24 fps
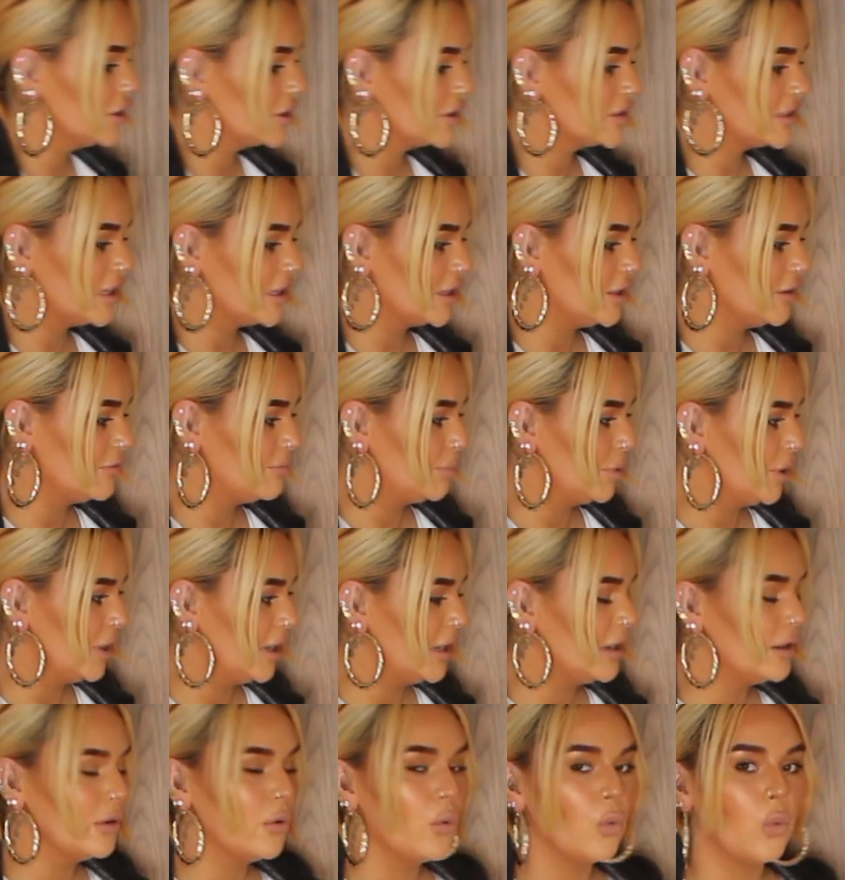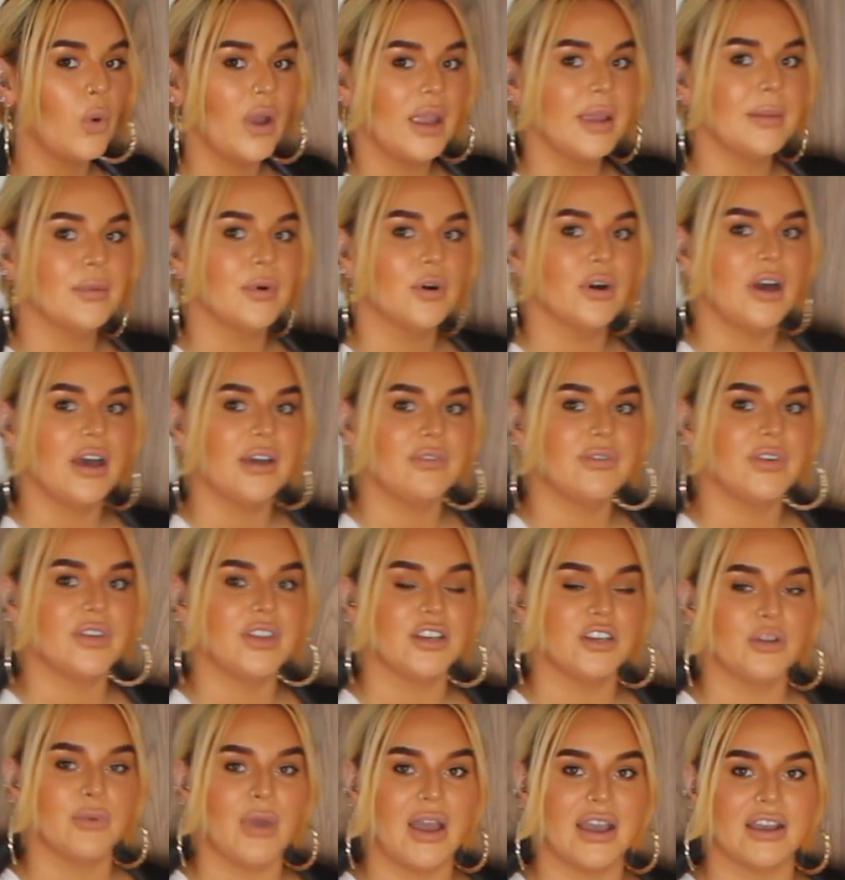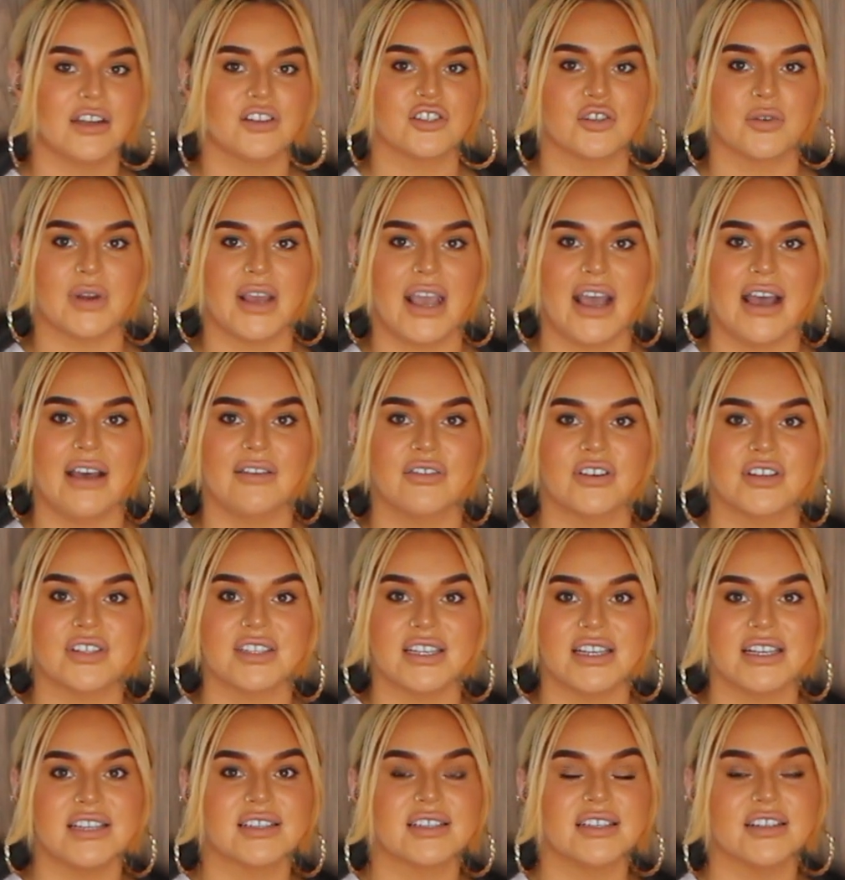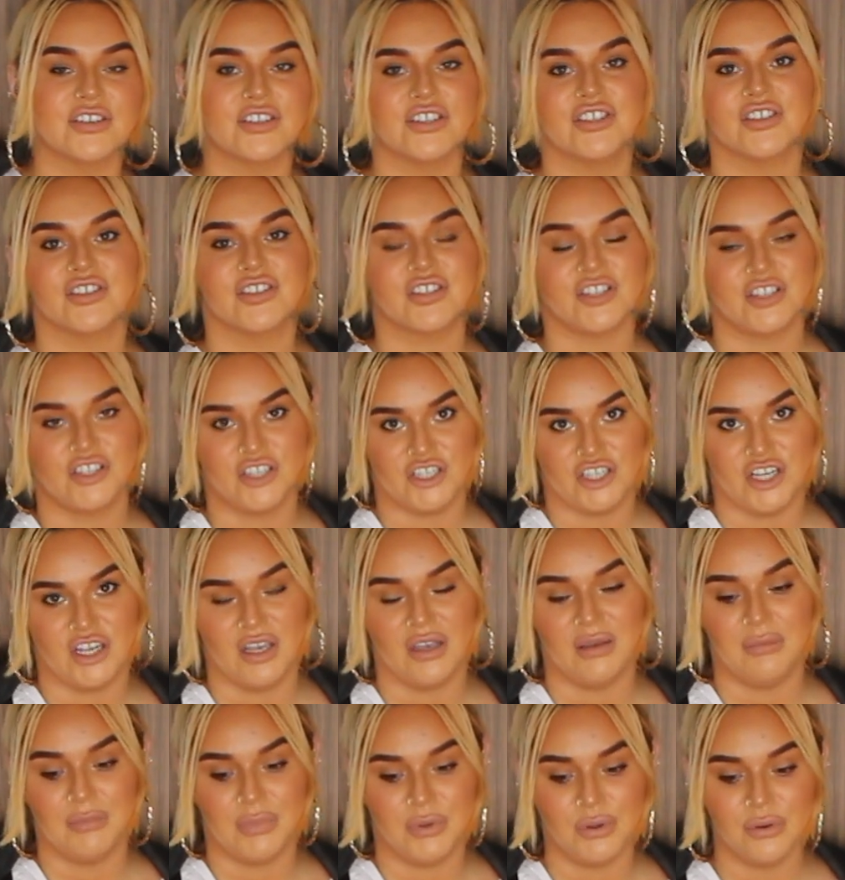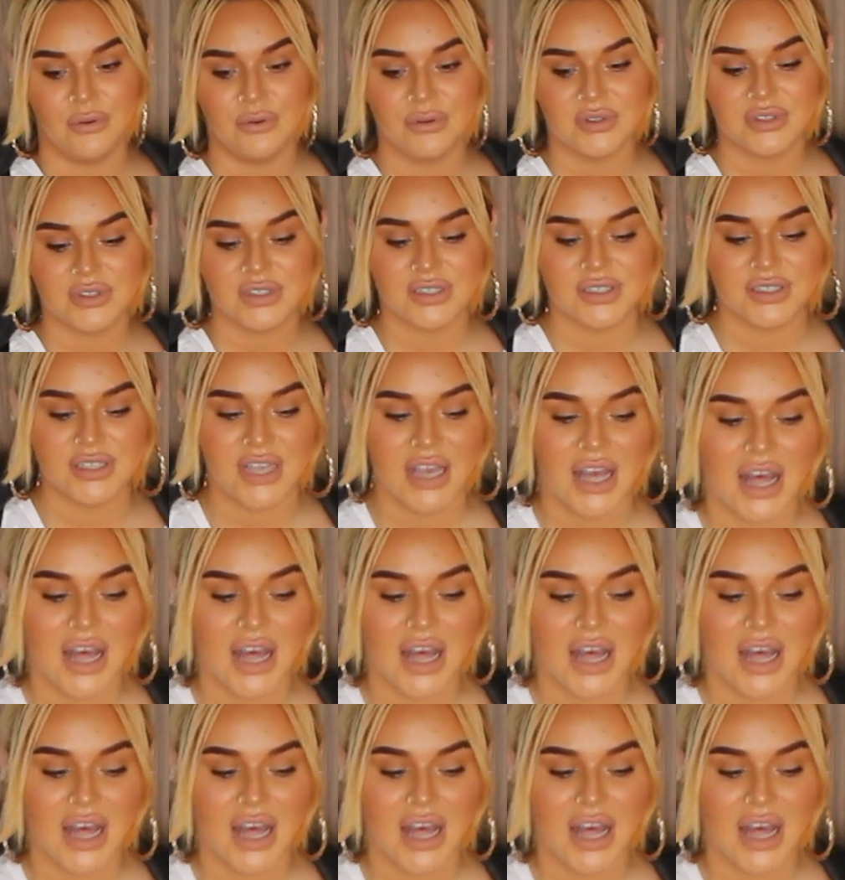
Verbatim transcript: looks like you put in way more effort than you actually have because it is literally just a shirt and boots.